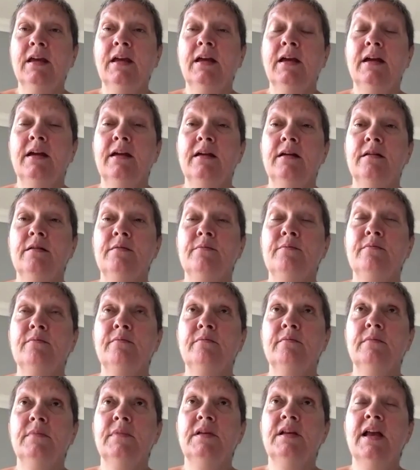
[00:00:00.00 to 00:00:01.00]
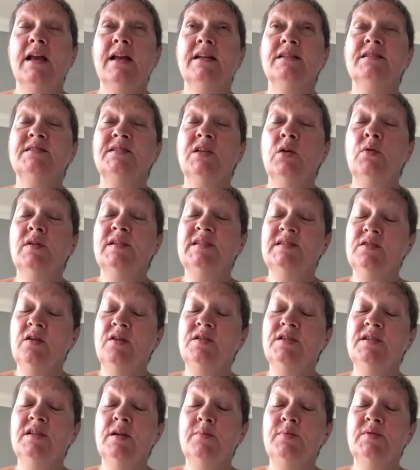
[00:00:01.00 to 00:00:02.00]
Um, and so I
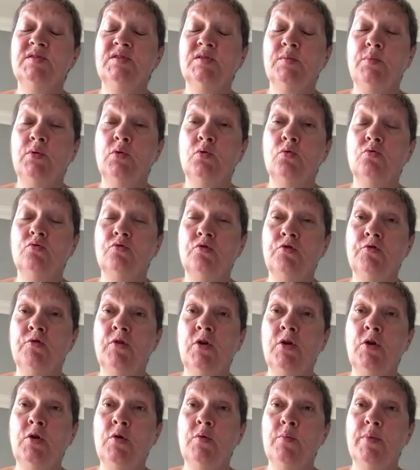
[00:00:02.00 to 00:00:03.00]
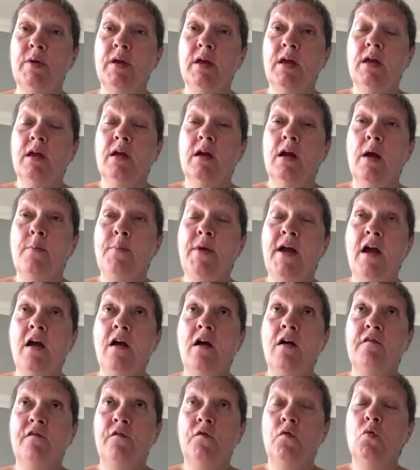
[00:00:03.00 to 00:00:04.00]
started up a support group
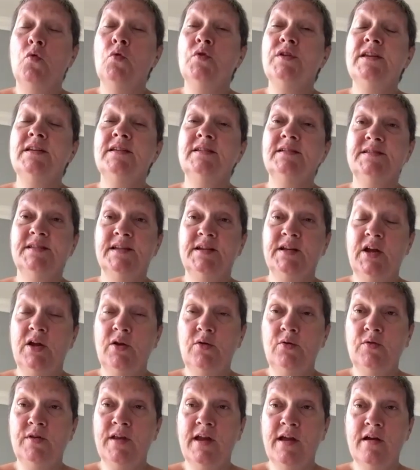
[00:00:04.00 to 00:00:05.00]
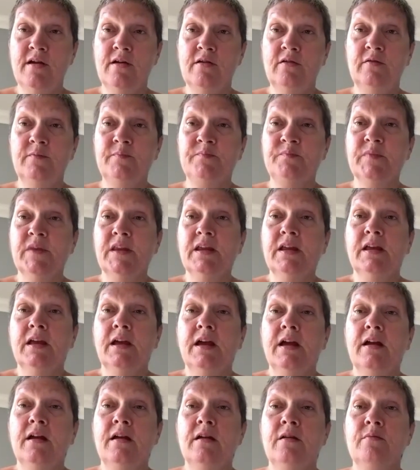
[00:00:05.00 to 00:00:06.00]
about four years ago now.
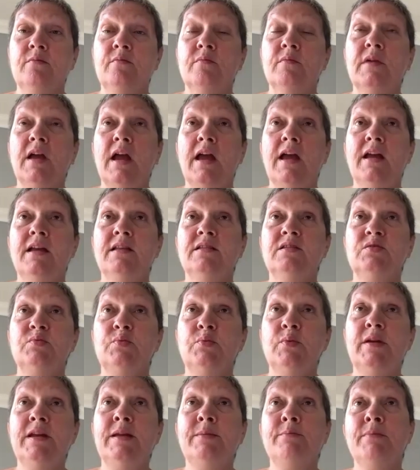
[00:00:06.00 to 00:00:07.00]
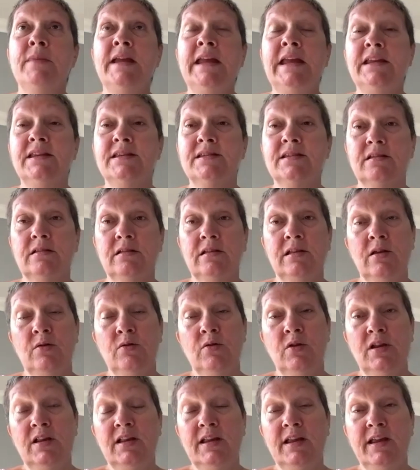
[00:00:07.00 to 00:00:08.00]
Um, and we meet
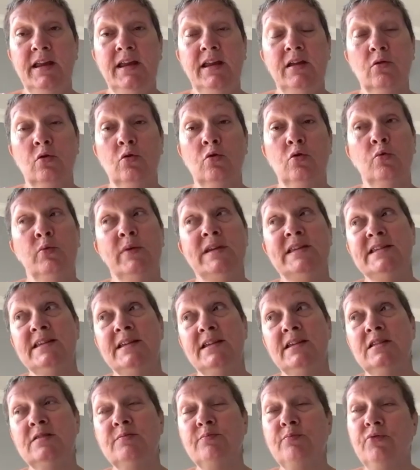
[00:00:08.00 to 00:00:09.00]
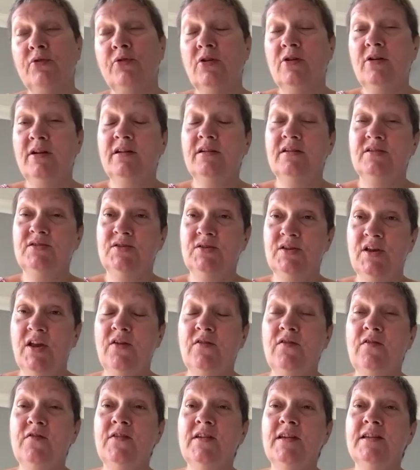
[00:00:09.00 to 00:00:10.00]
locally, or we did prior to
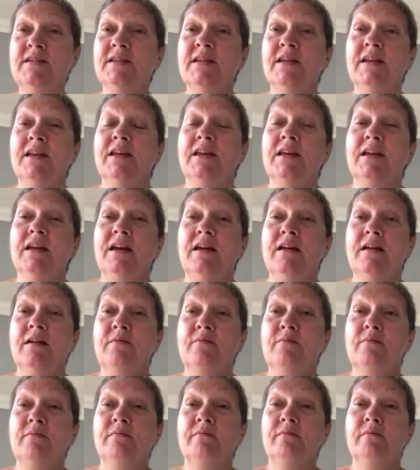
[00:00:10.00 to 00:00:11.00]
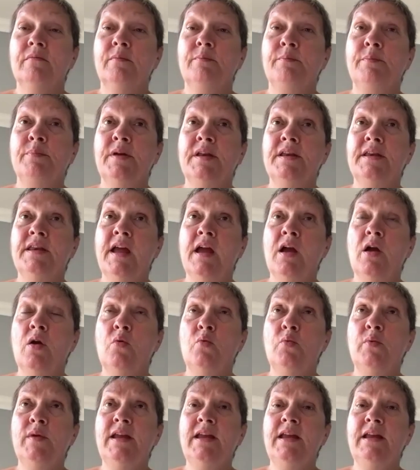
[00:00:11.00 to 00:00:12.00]
COVID, um, but now
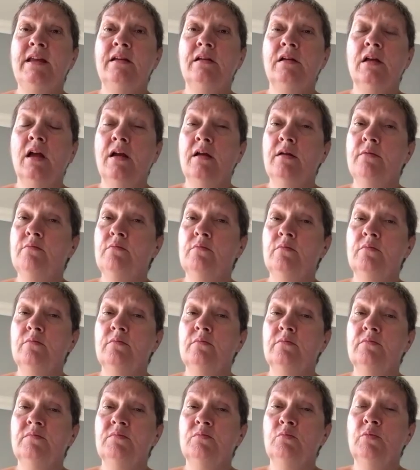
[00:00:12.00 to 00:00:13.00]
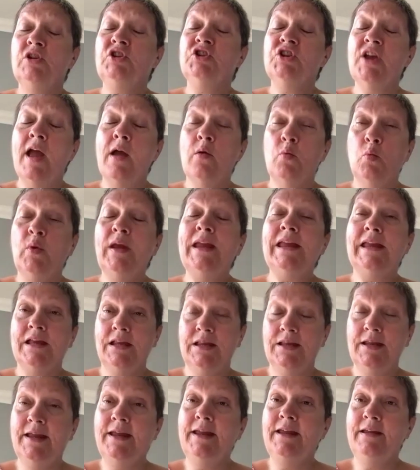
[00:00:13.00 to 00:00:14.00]
we um, we chat
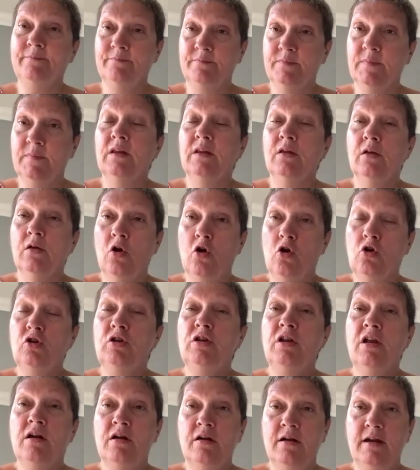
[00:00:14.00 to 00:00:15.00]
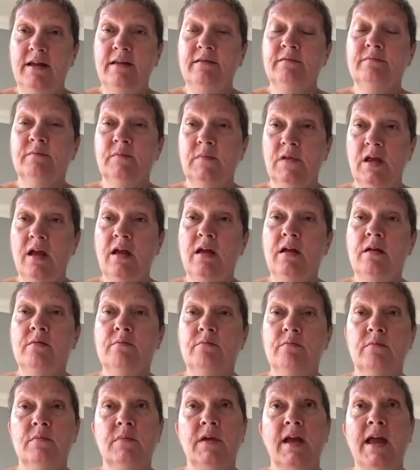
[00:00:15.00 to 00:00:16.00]
weekly online.
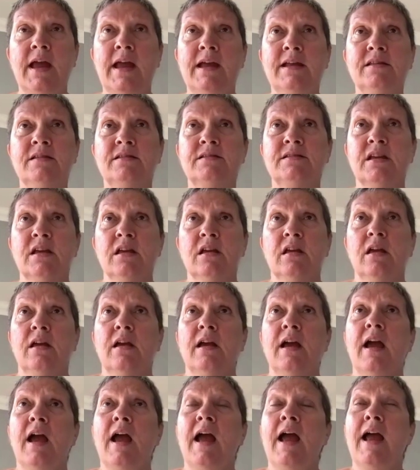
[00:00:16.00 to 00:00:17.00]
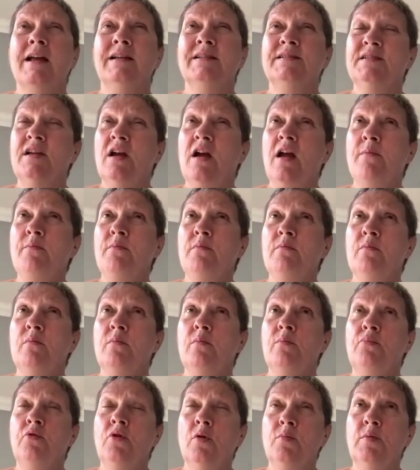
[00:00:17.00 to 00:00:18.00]
Um, and as I'm
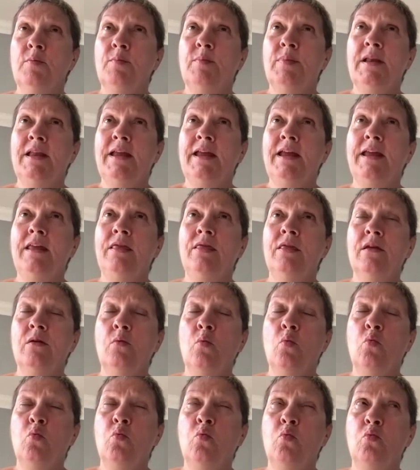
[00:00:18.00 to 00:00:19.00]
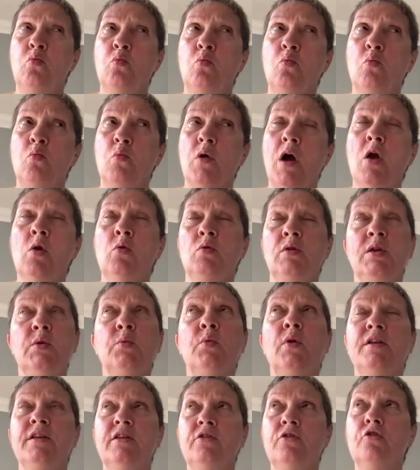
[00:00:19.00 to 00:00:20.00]
probably the only
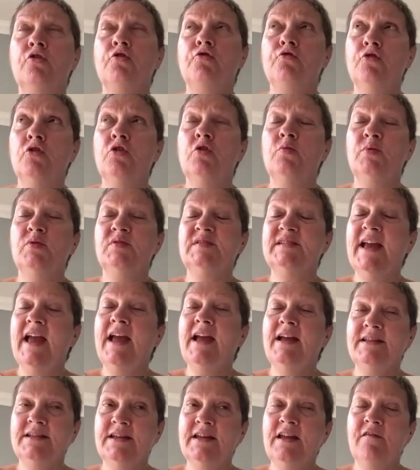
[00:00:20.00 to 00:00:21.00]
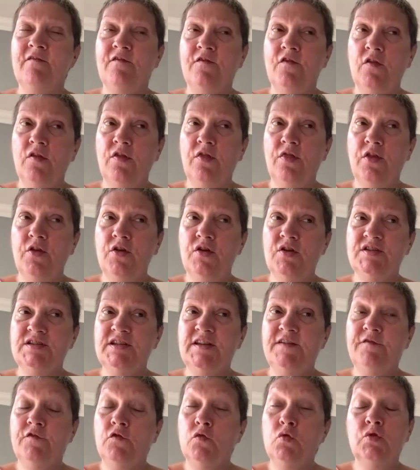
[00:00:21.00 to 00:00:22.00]
one in the group who's had it for
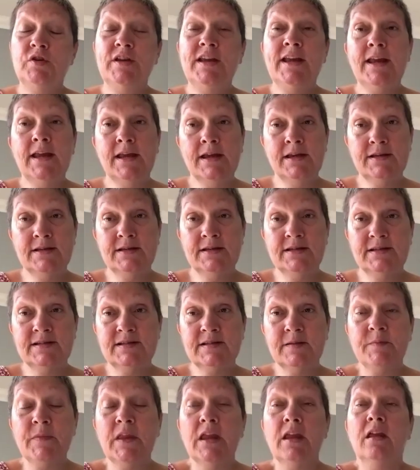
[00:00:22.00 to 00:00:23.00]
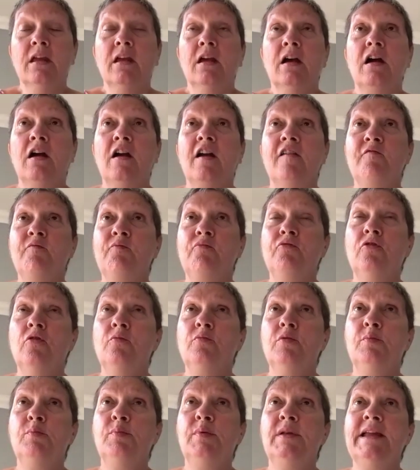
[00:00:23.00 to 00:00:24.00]
34 years, I've
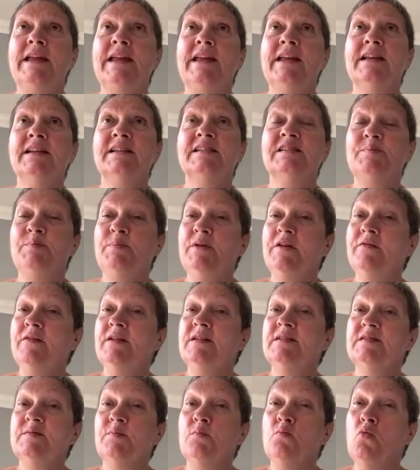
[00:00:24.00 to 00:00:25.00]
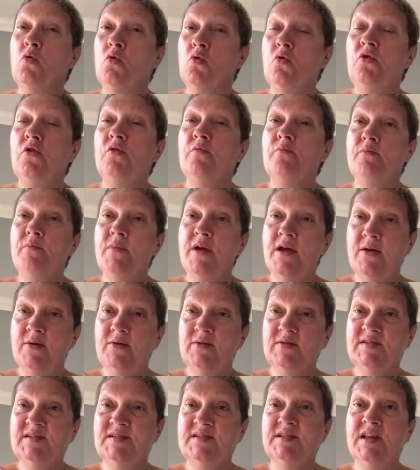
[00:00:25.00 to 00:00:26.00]
probably experienced more than
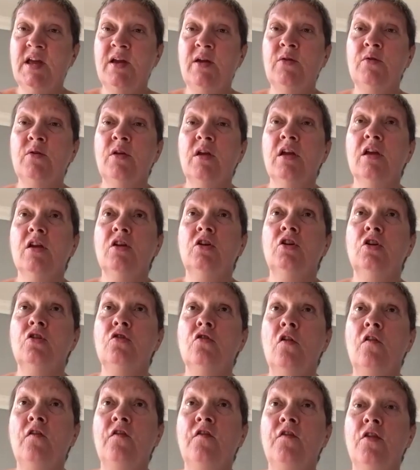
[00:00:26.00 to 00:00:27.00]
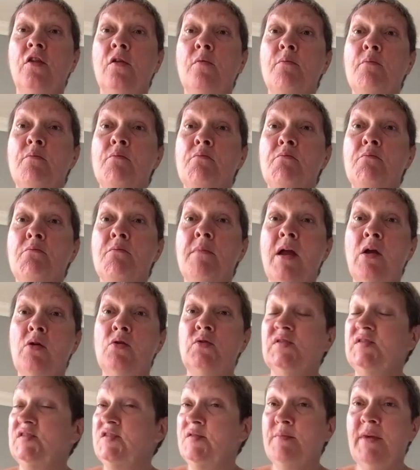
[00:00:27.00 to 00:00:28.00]
most, so can offer the
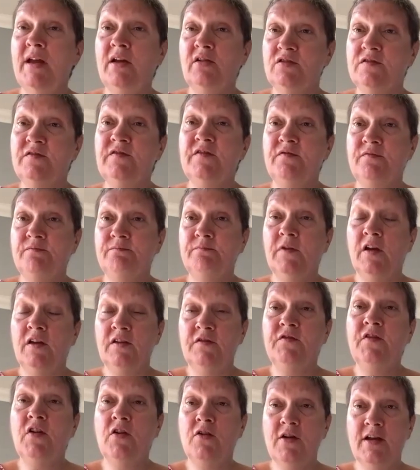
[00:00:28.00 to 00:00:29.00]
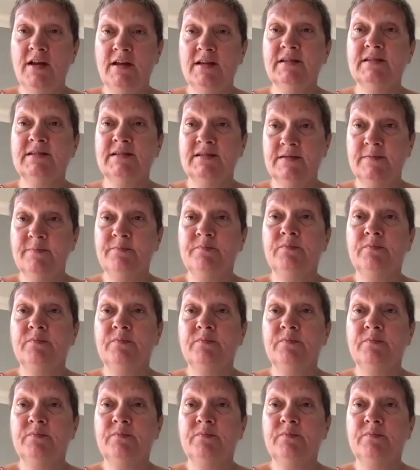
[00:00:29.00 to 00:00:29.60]
most amount of advice.